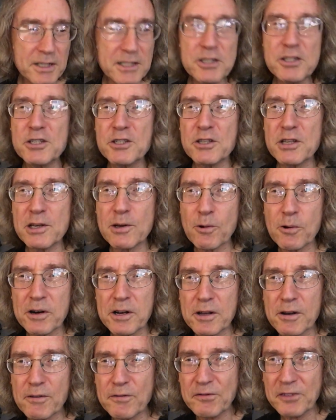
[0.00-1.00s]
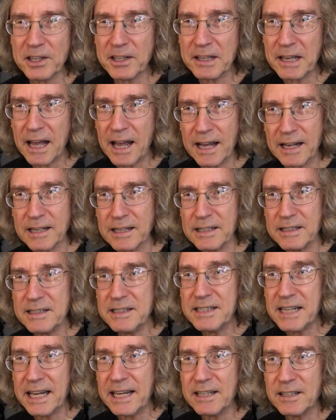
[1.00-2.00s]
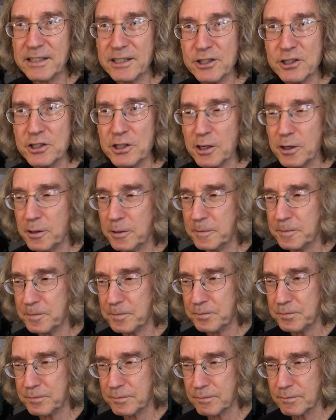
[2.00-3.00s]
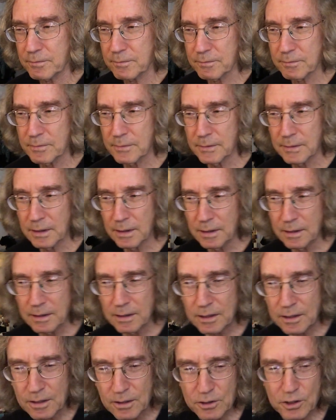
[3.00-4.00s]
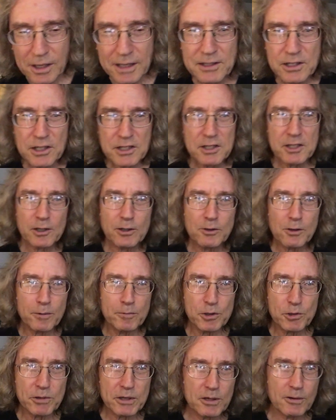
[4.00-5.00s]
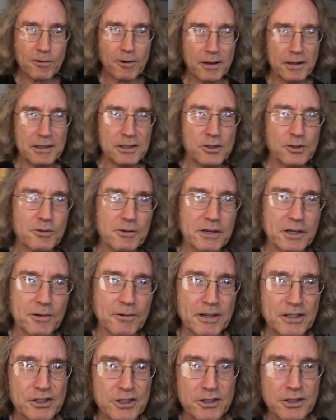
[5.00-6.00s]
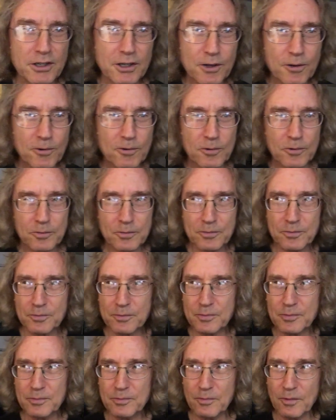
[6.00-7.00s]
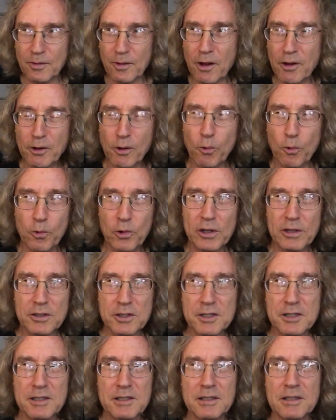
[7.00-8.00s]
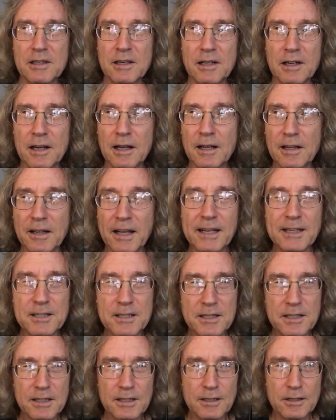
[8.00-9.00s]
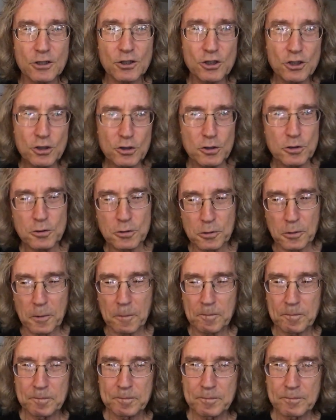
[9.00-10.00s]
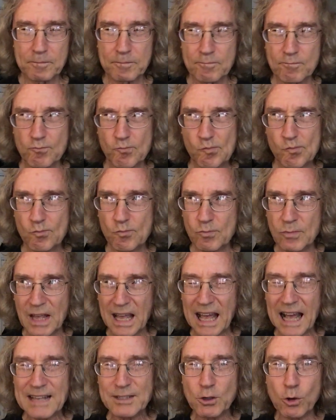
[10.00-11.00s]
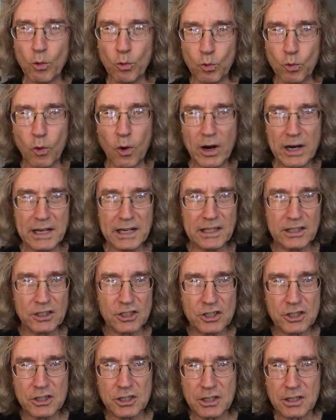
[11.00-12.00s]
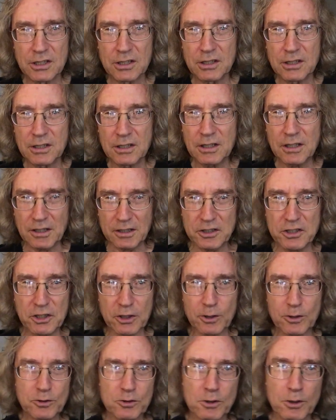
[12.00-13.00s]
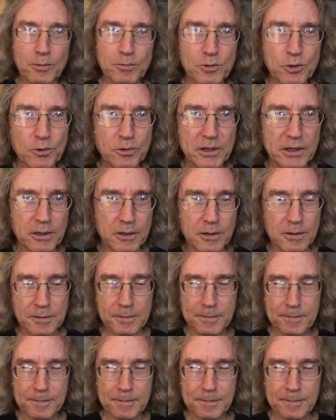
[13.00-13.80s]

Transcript: This is the Audiophiliac Daily Show. So there's a silk dome tweeter on this Audioengine. You know, on a Wilson Alexia 2 has a 1-inch silk dome tweeter.